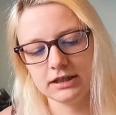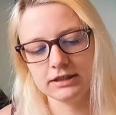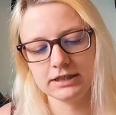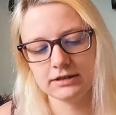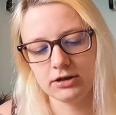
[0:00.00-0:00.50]
It
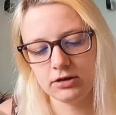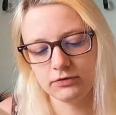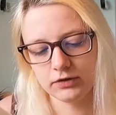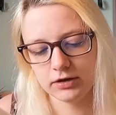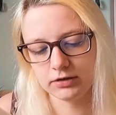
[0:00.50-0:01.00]
says, a lot of
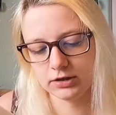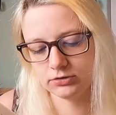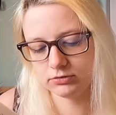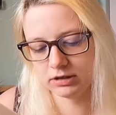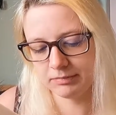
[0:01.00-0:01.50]
folk are
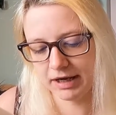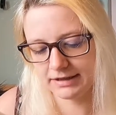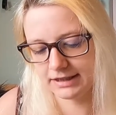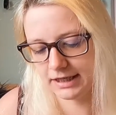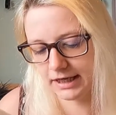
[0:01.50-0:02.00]
talking
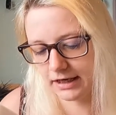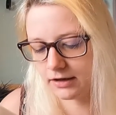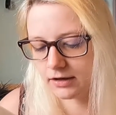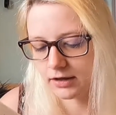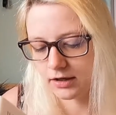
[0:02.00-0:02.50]
about it again,